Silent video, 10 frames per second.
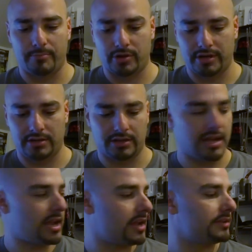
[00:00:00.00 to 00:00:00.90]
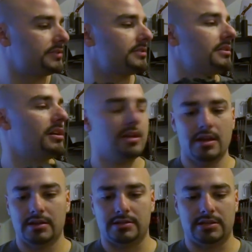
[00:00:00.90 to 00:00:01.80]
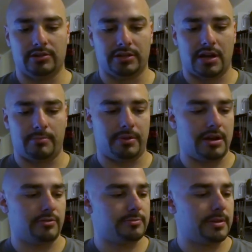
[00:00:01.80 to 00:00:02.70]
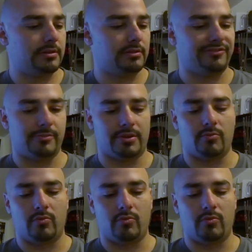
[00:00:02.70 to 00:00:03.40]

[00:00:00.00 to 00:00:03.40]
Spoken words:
I put it in the case, sealed it up, and now it's been in there for about a